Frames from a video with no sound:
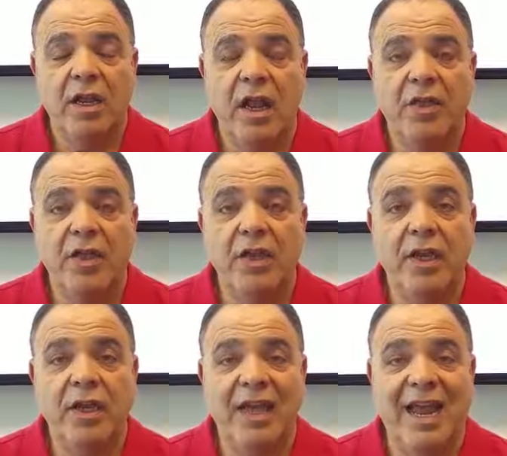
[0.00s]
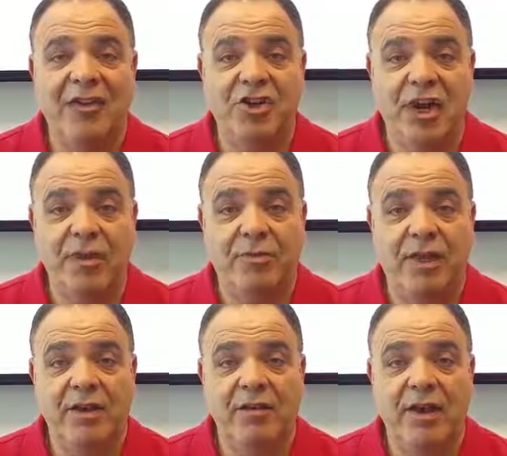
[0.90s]
nothing can catch any
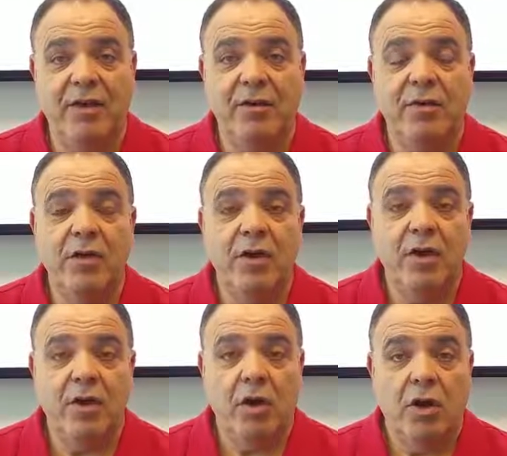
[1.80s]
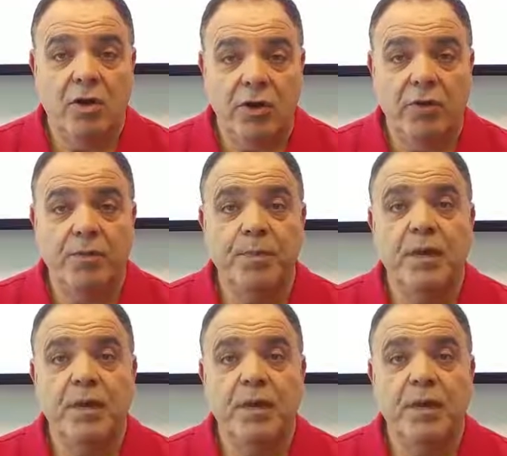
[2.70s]
place that could hurt you.